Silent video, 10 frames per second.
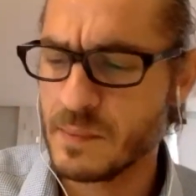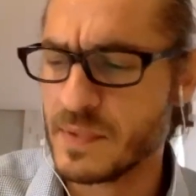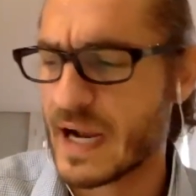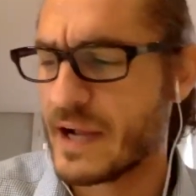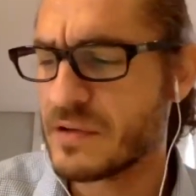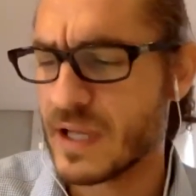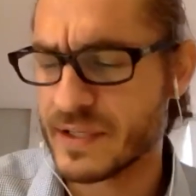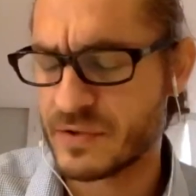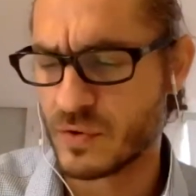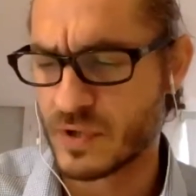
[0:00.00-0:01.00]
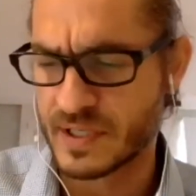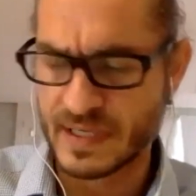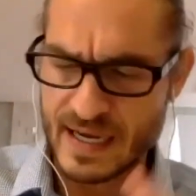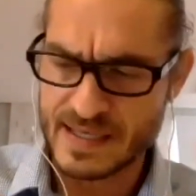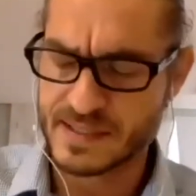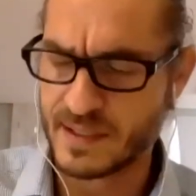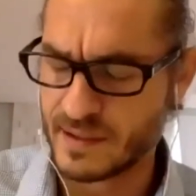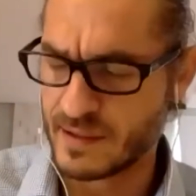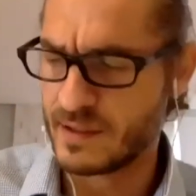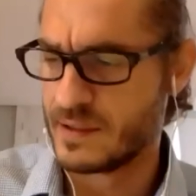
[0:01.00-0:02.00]
but I'd like to organize
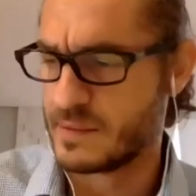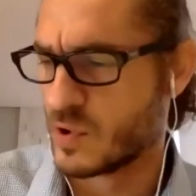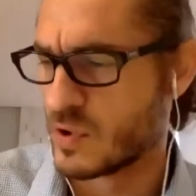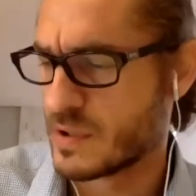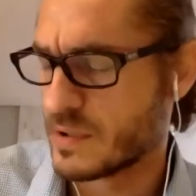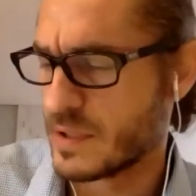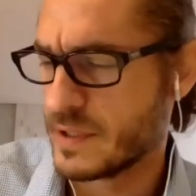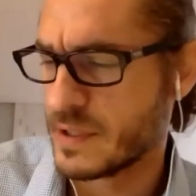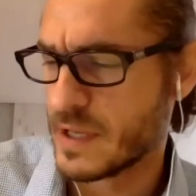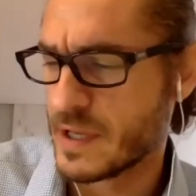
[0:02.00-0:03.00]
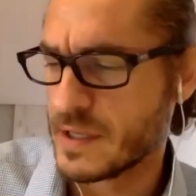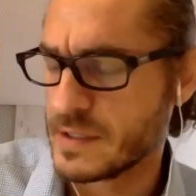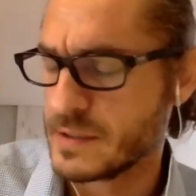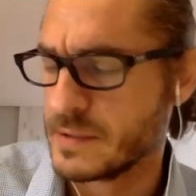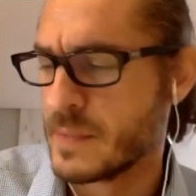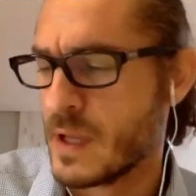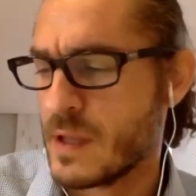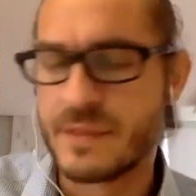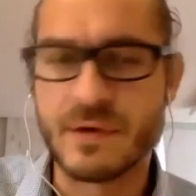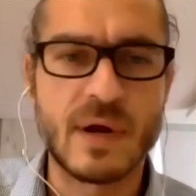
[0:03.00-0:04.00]
it and more in a
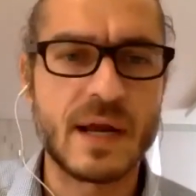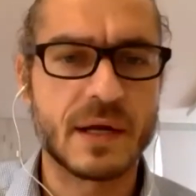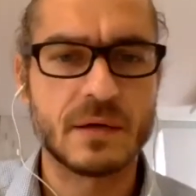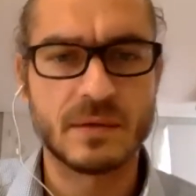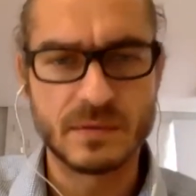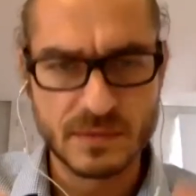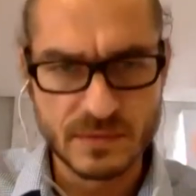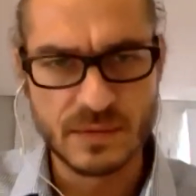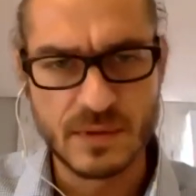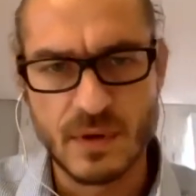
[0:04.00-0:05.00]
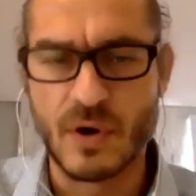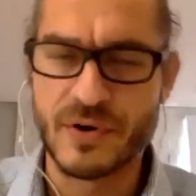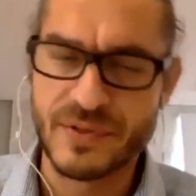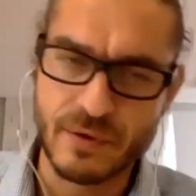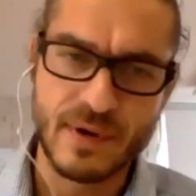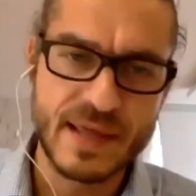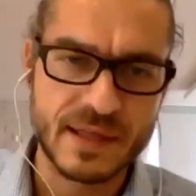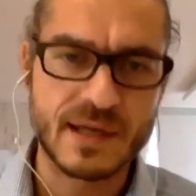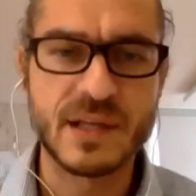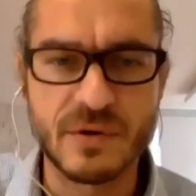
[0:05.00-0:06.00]
theoretical or
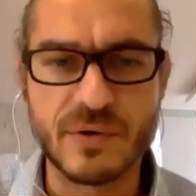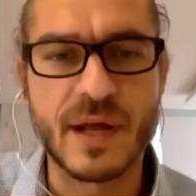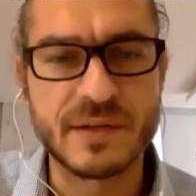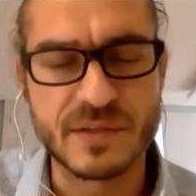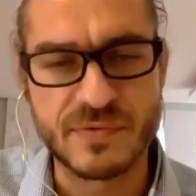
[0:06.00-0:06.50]
theoretically oriented